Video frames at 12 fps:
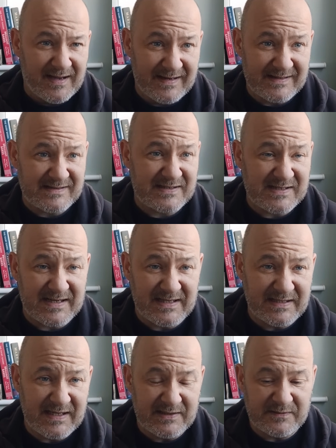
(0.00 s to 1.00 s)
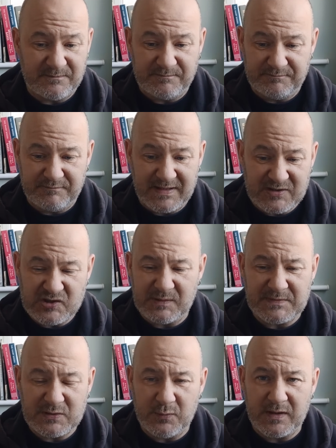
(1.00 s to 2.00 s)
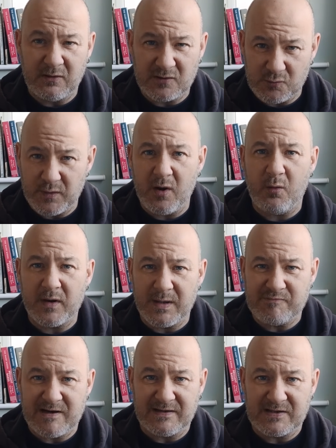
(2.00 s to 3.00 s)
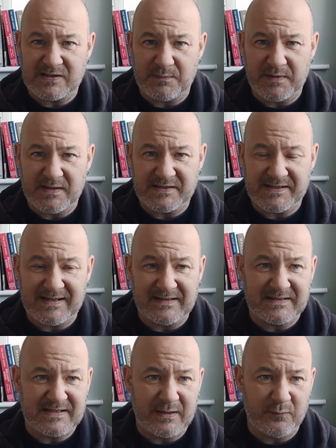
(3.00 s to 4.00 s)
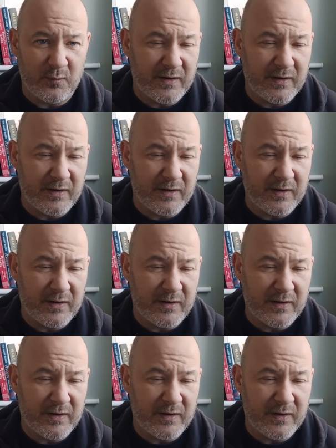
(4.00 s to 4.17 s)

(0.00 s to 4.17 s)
And as I said, he's chipped in with goals. We know what he brings as a personality.